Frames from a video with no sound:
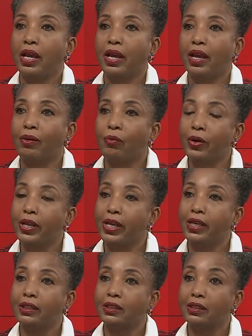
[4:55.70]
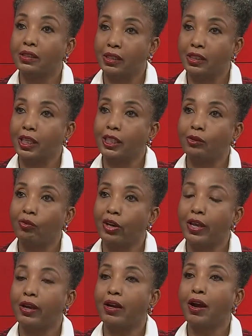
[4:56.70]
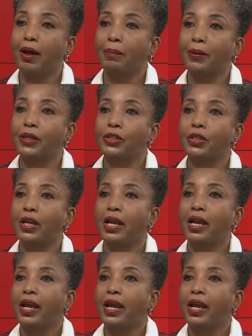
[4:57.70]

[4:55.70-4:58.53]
and what he successfully accomplished.